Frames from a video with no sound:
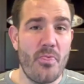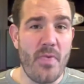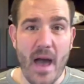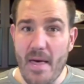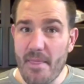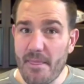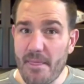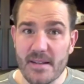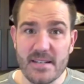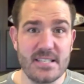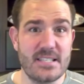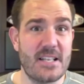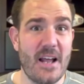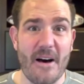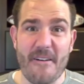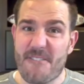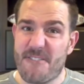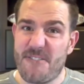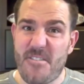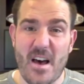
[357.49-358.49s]
Then the
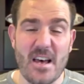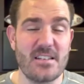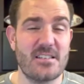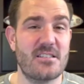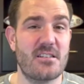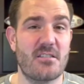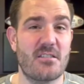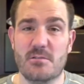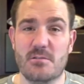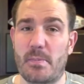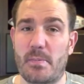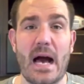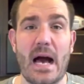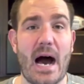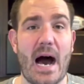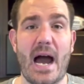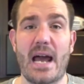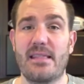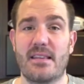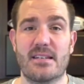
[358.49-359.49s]
stuff festers
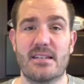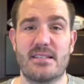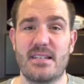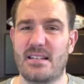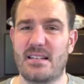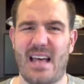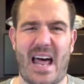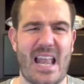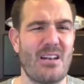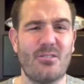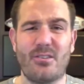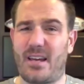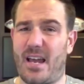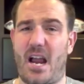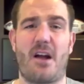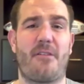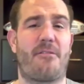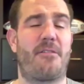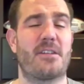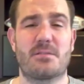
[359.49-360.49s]
behind the scenes. I don't
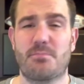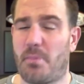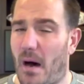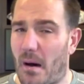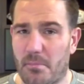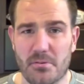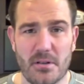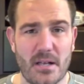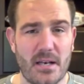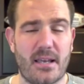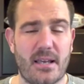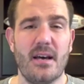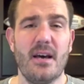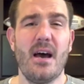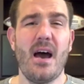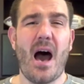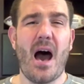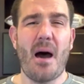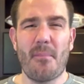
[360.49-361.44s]
care if it's public.